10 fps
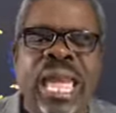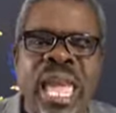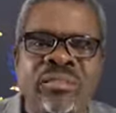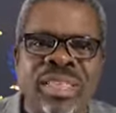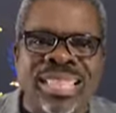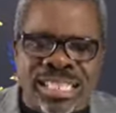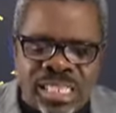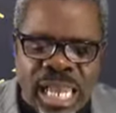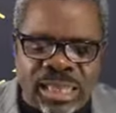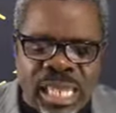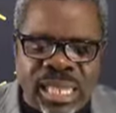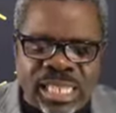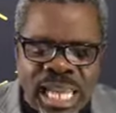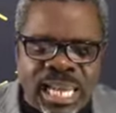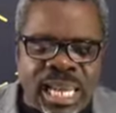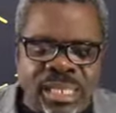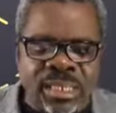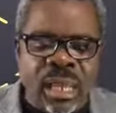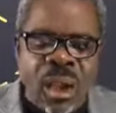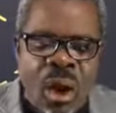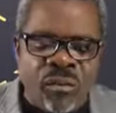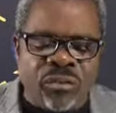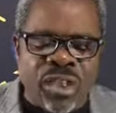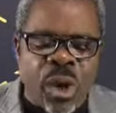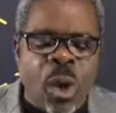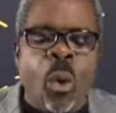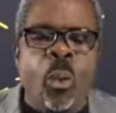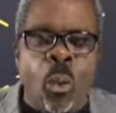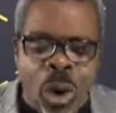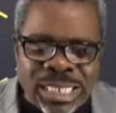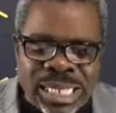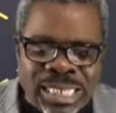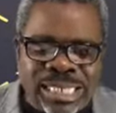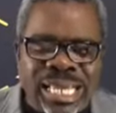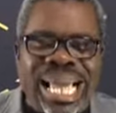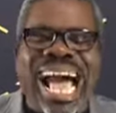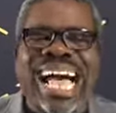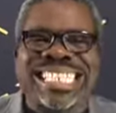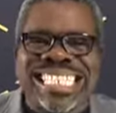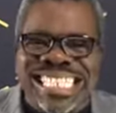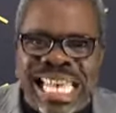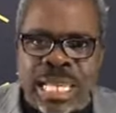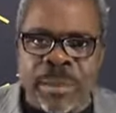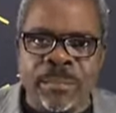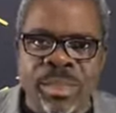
even the channels of the waters are seen.